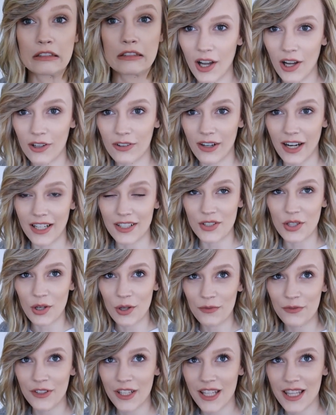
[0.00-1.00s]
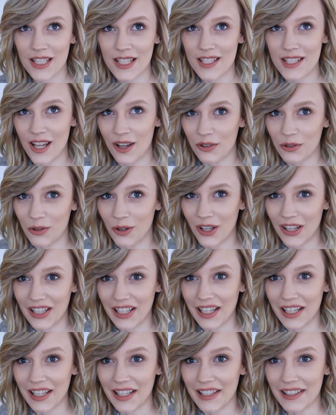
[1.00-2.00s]
All right, hopefully the sound
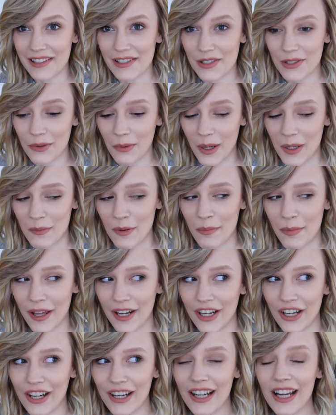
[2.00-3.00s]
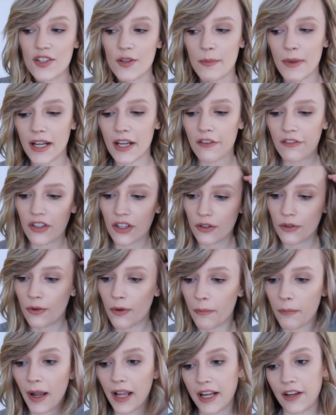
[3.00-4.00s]
quality is quite a bit better. So many of
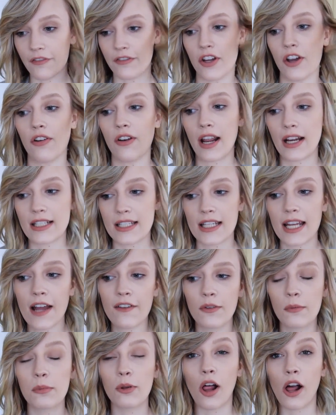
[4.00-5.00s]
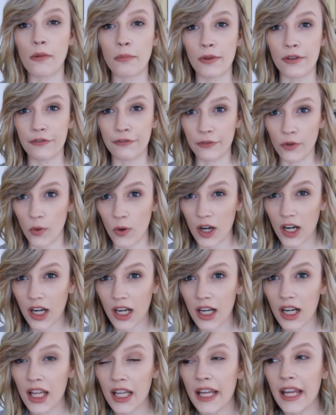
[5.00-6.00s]
you might have known, I did have a blog
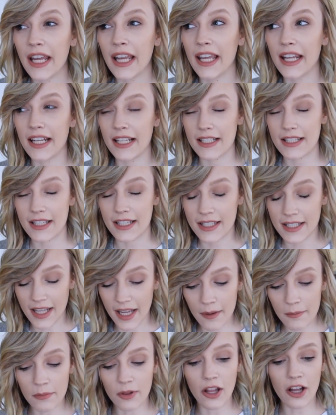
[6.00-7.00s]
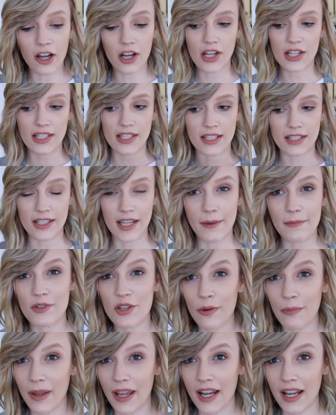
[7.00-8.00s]
before. It is the same blog, it's the same
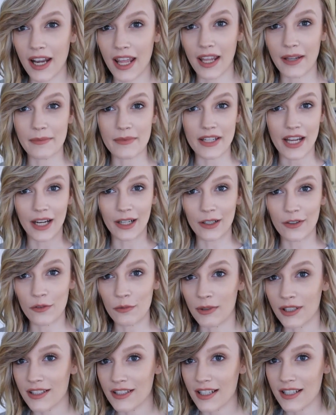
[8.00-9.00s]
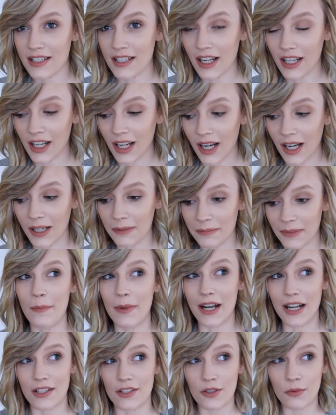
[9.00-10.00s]
domain name, diaryofaprincess.com,
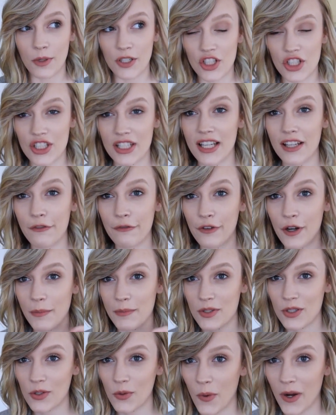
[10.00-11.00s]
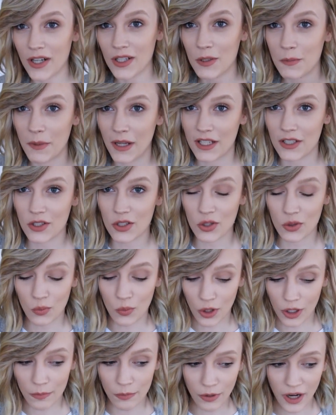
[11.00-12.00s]
but I switched it from Squarespace to
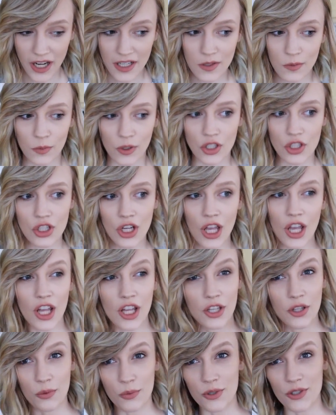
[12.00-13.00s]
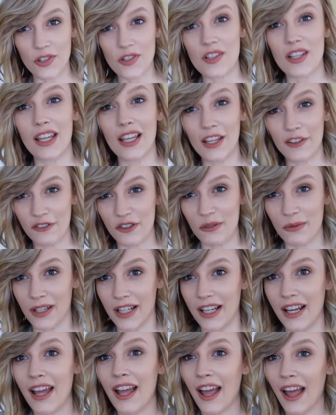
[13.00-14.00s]
WordPress, which you will see if you
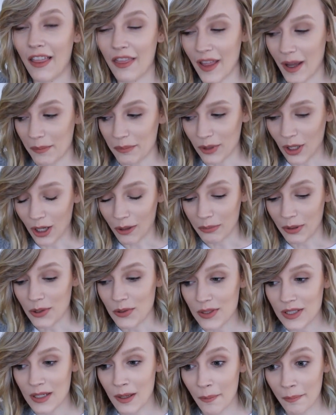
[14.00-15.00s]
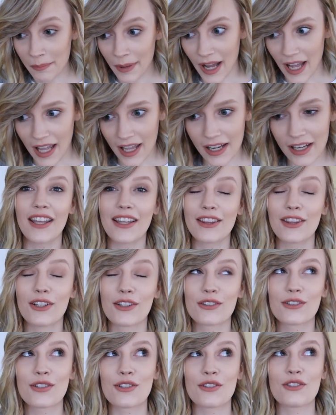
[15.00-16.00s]
read that blog post. But it
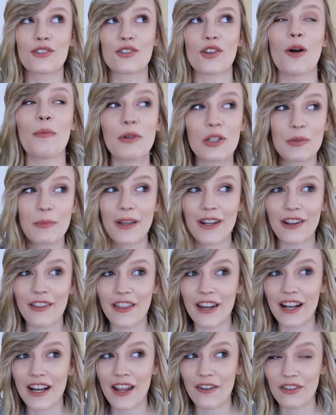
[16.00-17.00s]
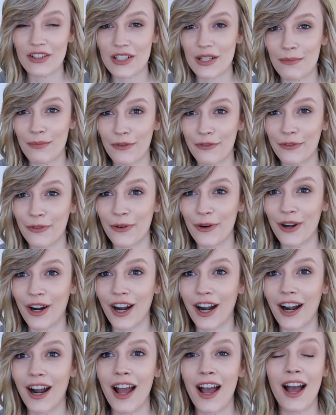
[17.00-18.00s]
looks so much better than it ever did
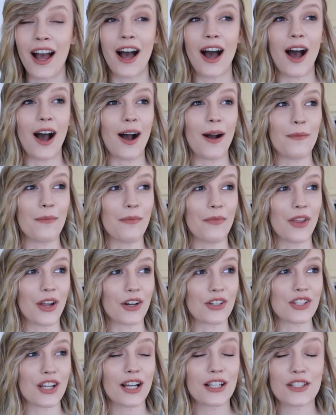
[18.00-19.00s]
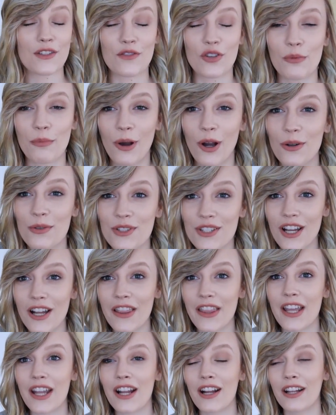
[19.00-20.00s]
before. There are tons of new posts
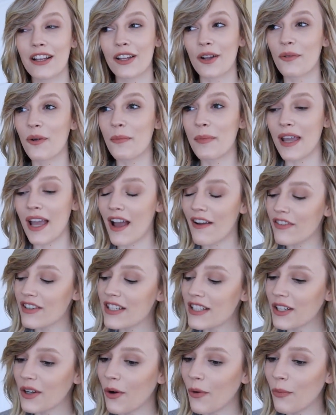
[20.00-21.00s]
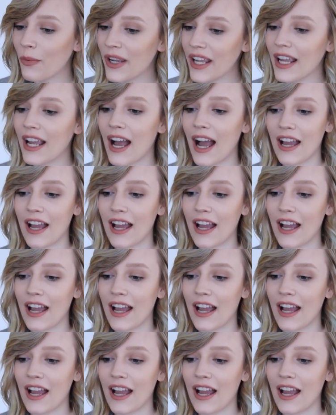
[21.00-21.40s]
on there, and there will be every single week.